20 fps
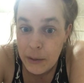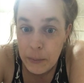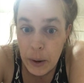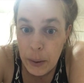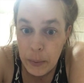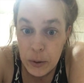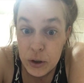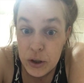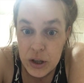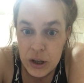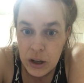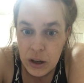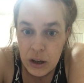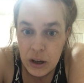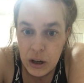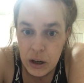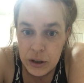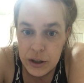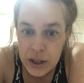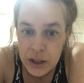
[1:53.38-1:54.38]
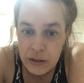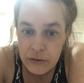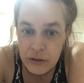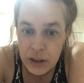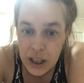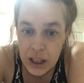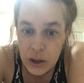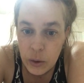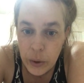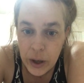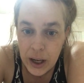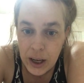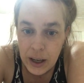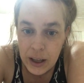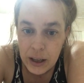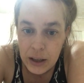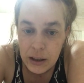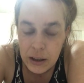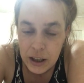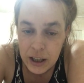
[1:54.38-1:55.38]
my blood's not clotting really
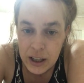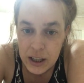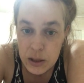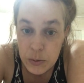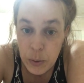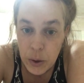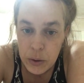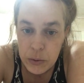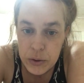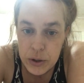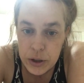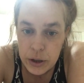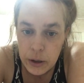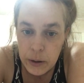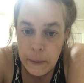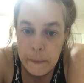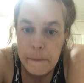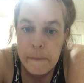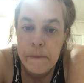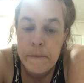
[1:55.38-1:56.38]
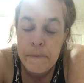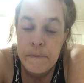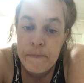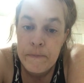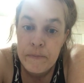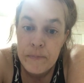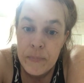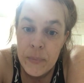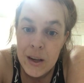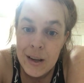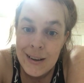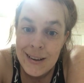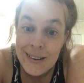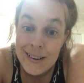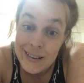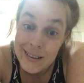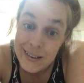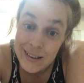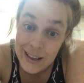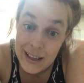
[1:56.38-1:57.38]
quickly like it's supposed to.
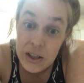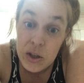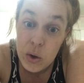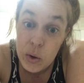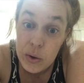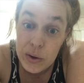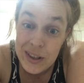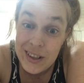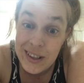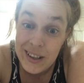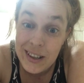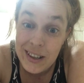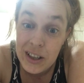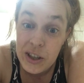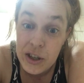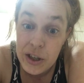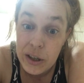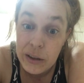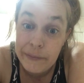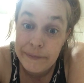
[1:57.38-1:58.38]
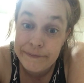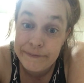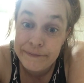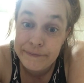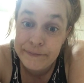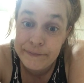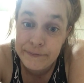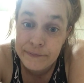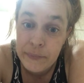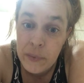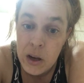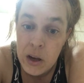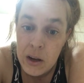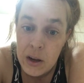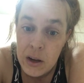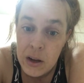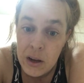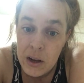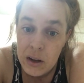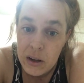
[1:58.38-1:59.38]
So that's causing an issue
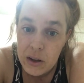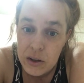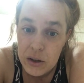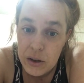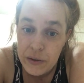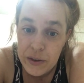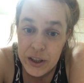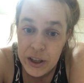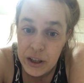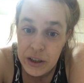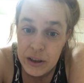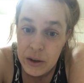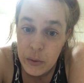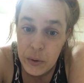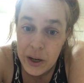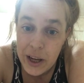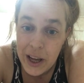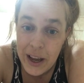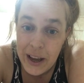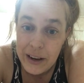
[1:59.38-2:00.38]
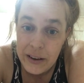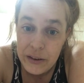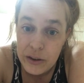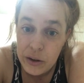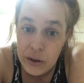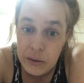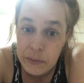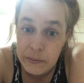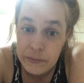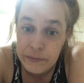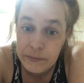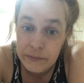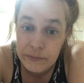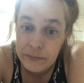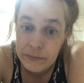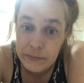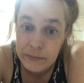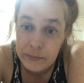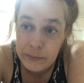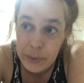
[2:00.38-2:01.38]
because obviously I don't want to end up
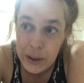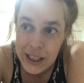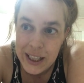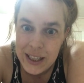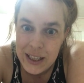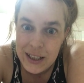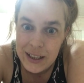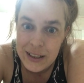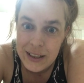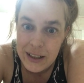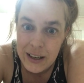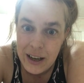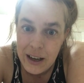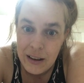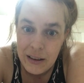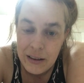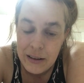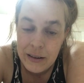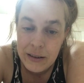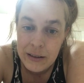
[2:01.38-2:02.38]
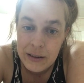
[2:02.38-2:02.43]
bleeding to death